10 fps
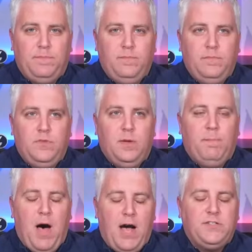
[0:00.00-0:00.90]

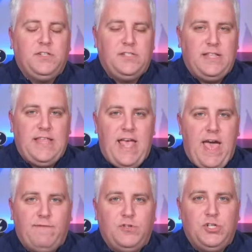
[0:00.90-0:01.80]
boxes that they
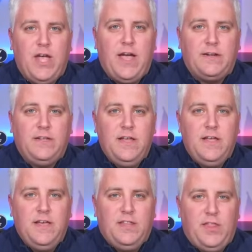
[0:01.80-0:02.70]
have checked,
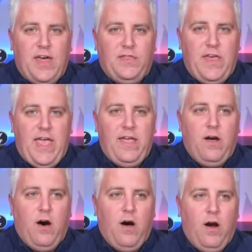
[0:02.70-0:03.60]
that they
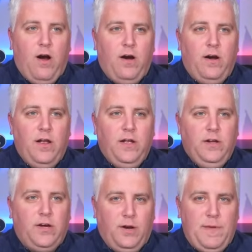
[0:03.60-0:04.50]
are
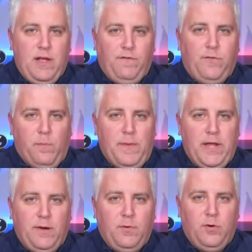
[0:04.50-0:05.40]
going to be a
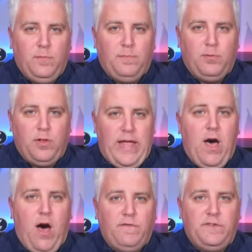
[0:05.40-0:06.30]
formidable
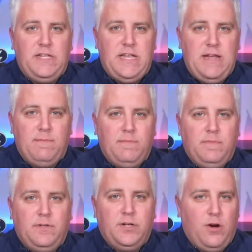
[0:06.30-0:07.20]
playoff team
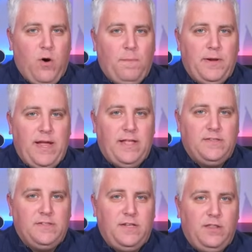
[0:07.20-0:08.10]
to go up
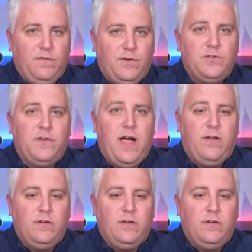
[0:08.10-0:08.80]
against in the first round.